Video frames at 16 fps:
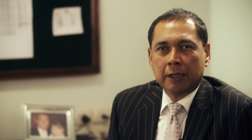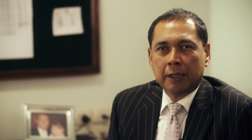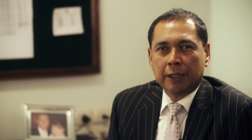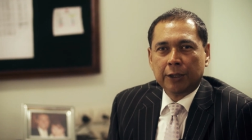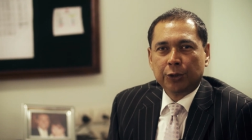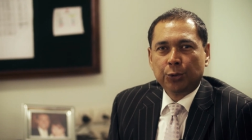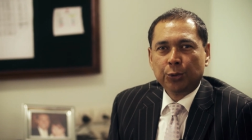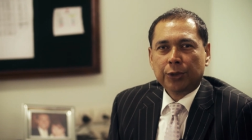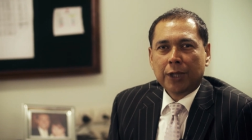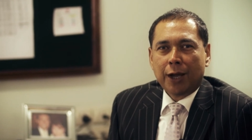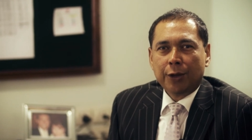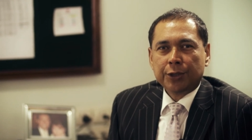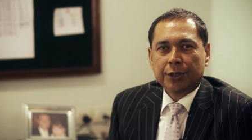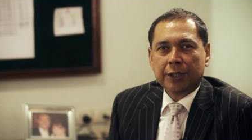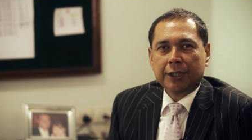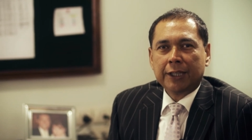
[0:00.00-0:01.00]
In
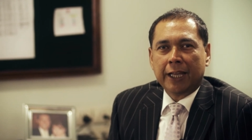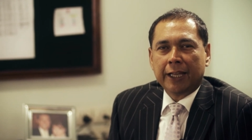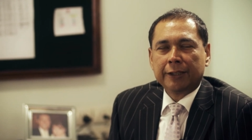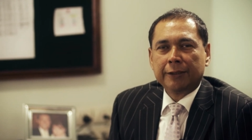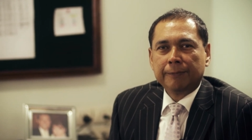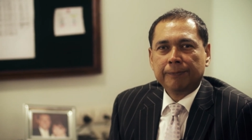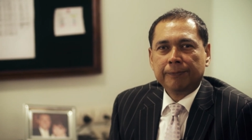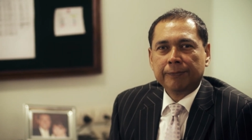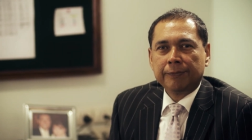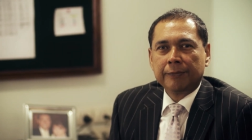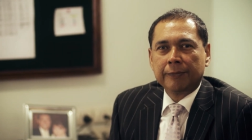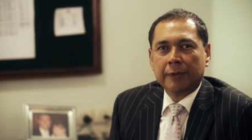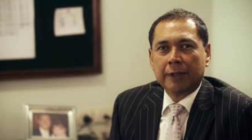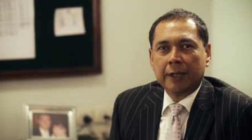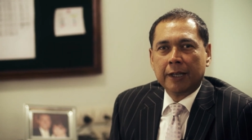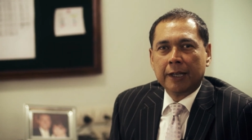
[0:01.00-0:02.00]
2010,
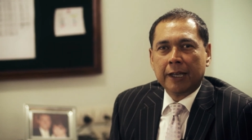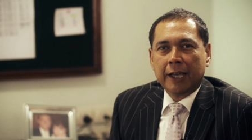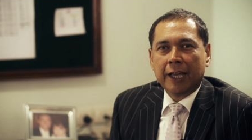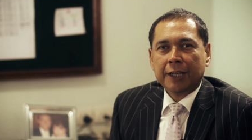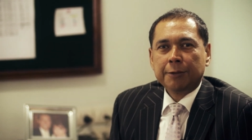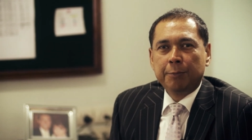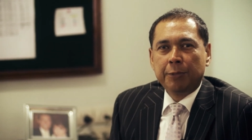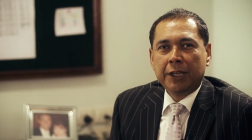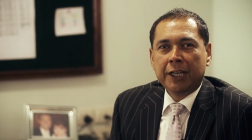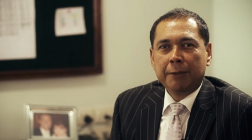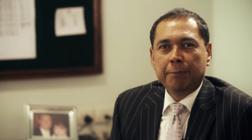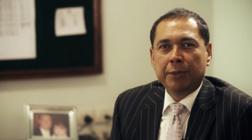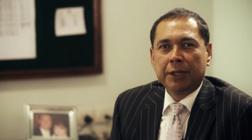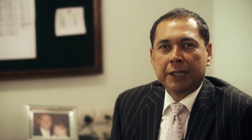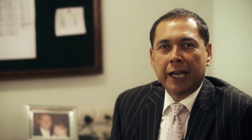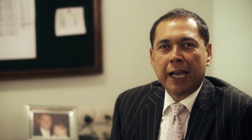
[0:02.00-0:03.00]

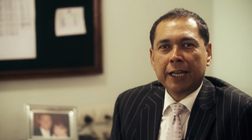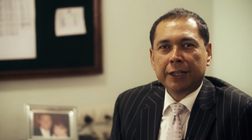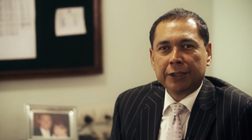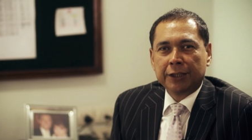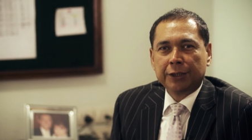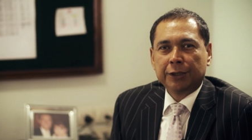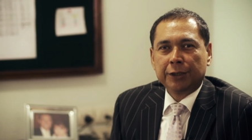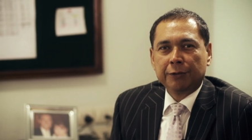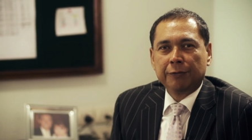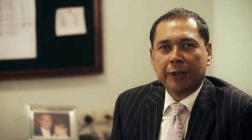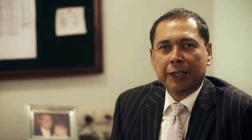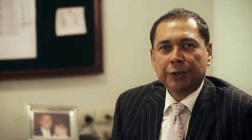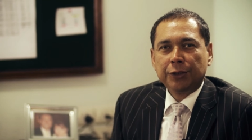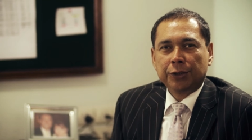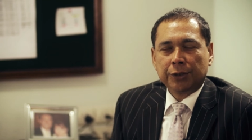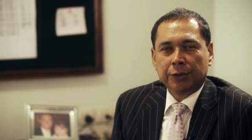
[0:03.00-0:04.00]
SBA began an
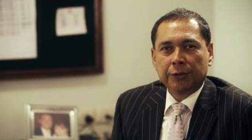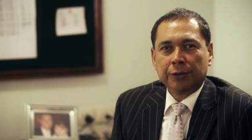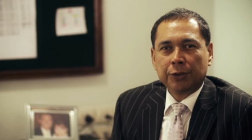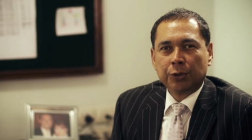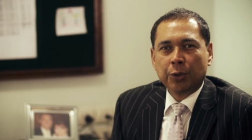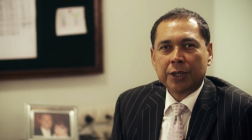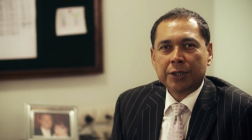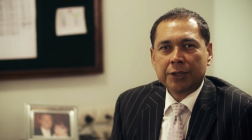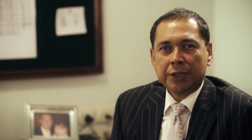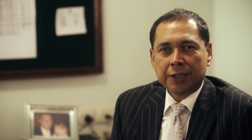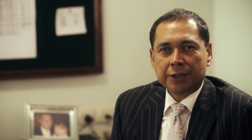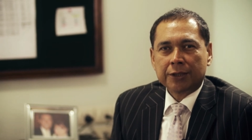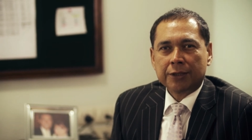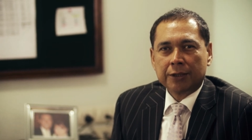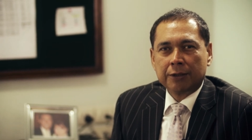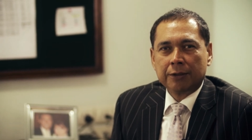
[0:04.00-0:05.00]
intervention to
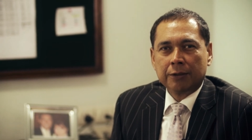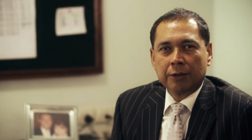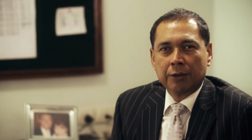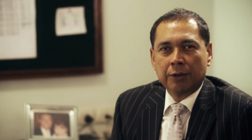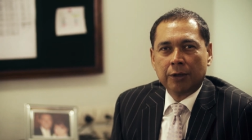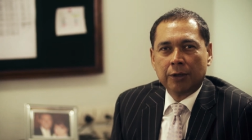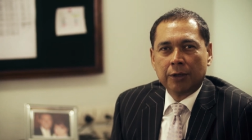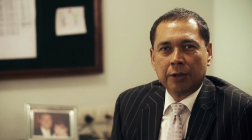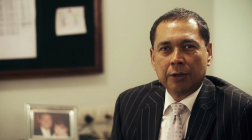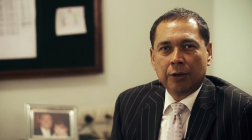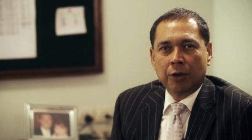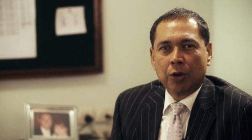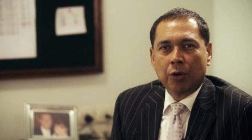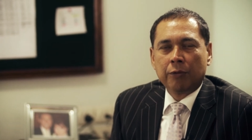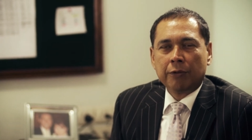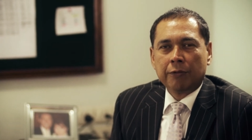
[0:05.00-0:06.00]
assist
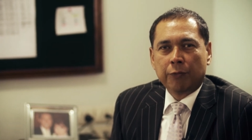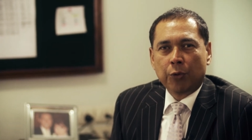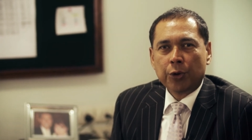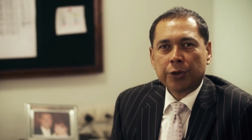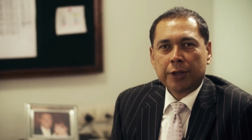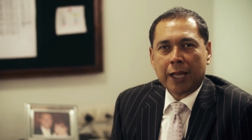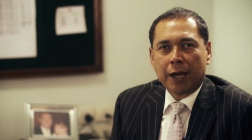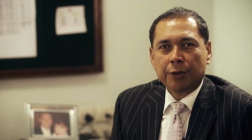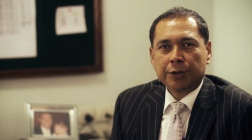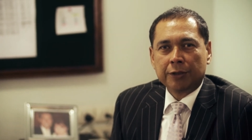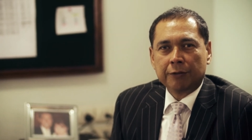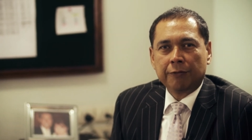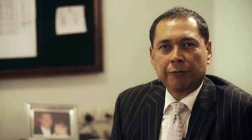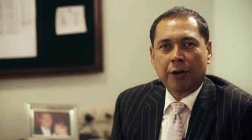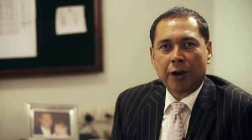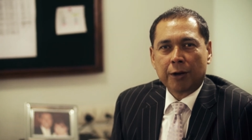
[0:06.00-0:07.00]
over
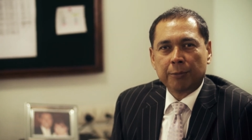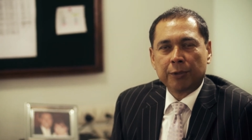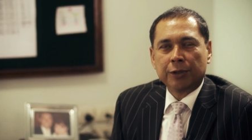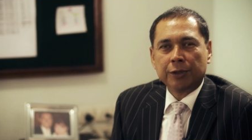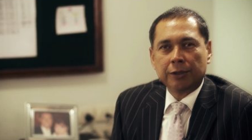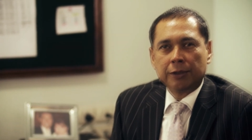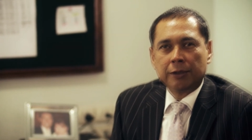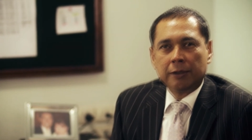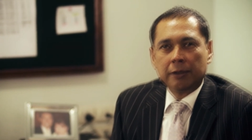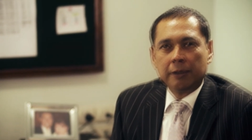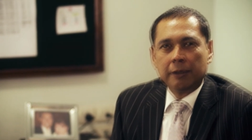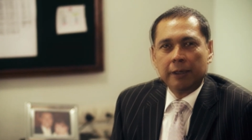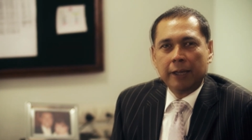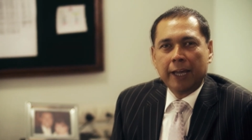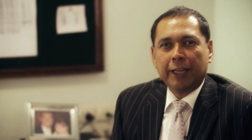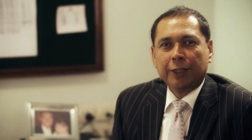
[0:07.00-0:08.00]
4,000 farmers
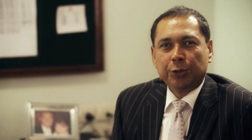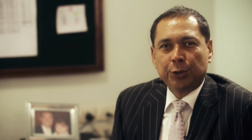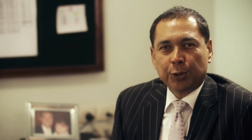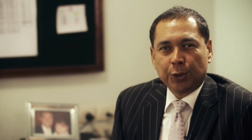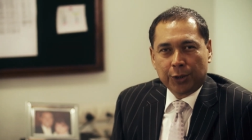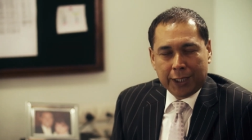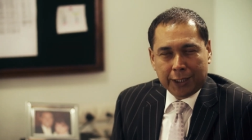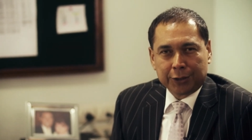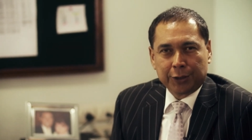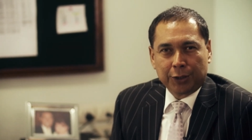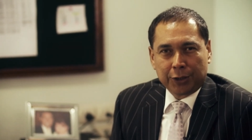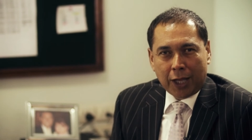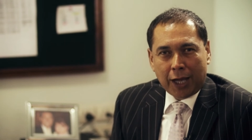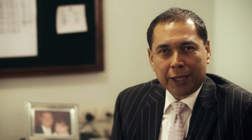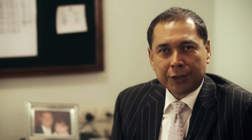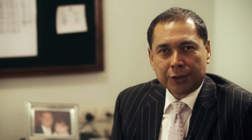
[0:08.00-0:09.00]
and to connect the
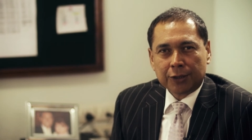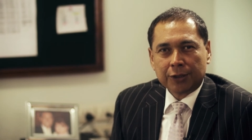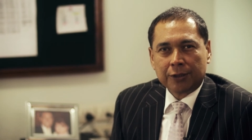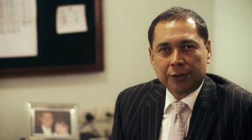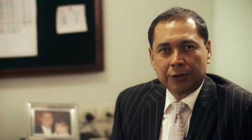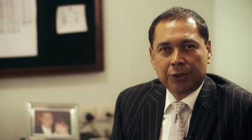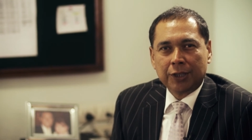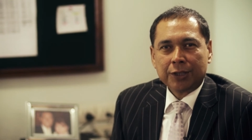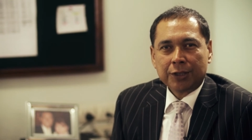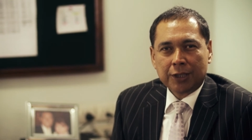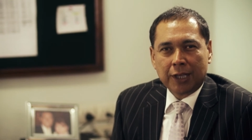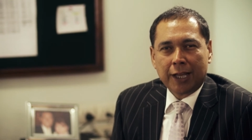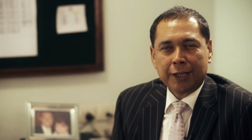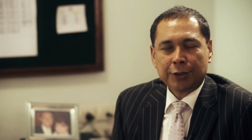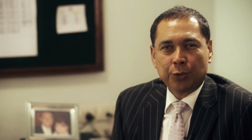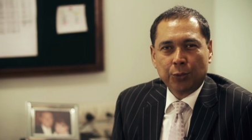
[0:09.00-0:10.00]
dots, just
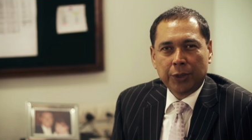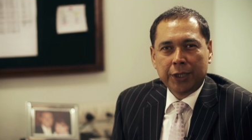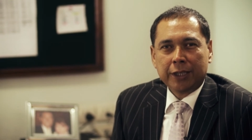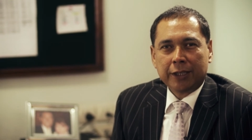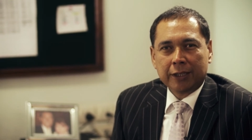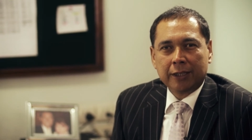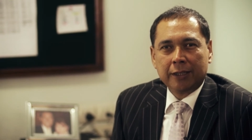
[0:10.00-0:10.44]
last week,